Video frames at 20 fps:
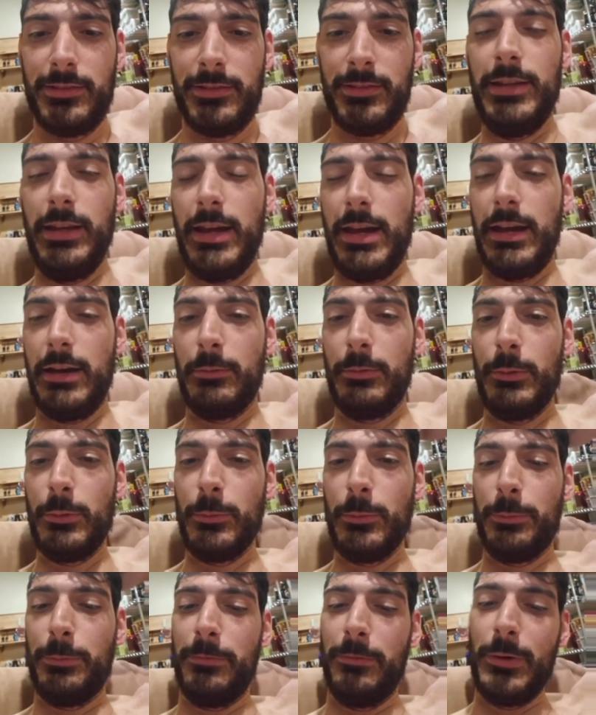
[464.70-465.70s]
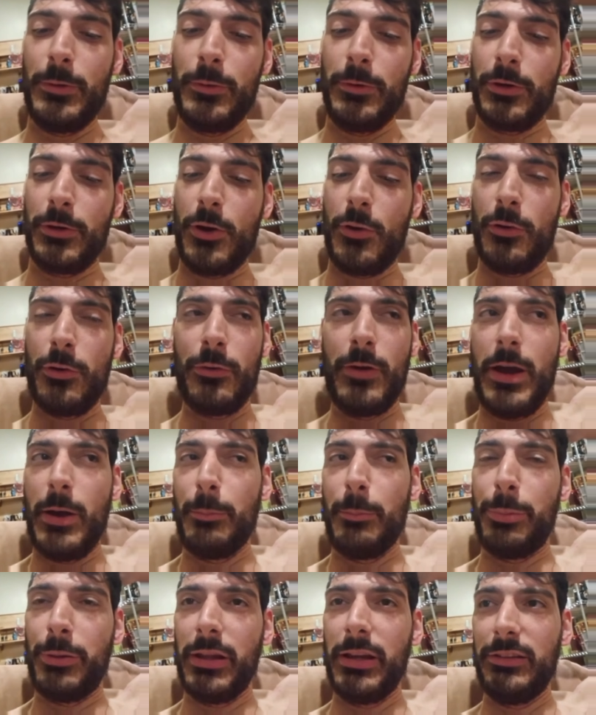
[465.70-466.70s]
Yeah, we were we were going
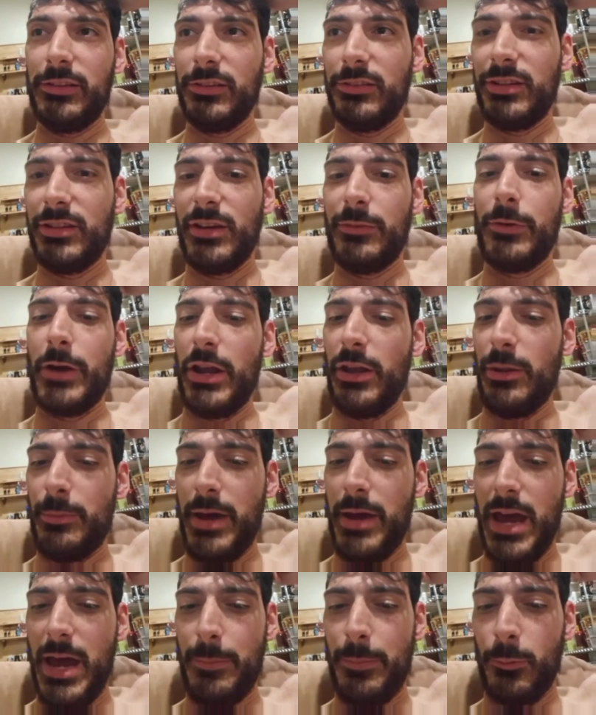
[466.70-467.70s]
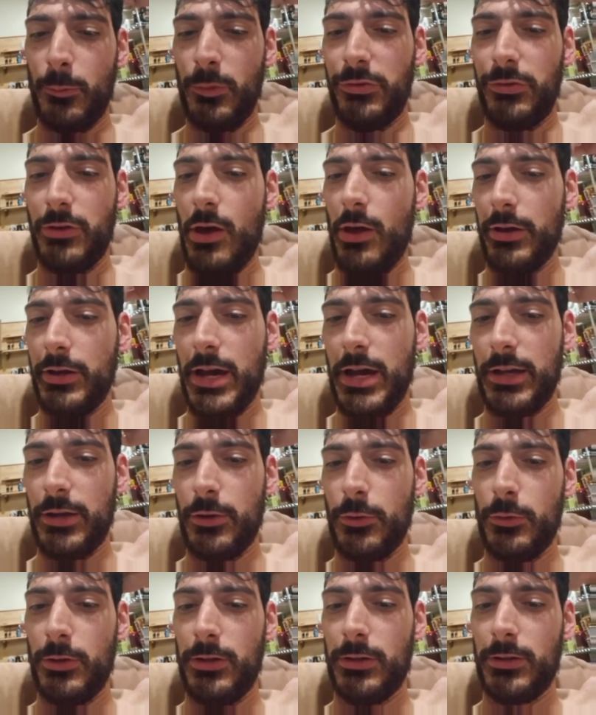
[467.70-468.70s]
around placing stuff around the map and we saw a coyote.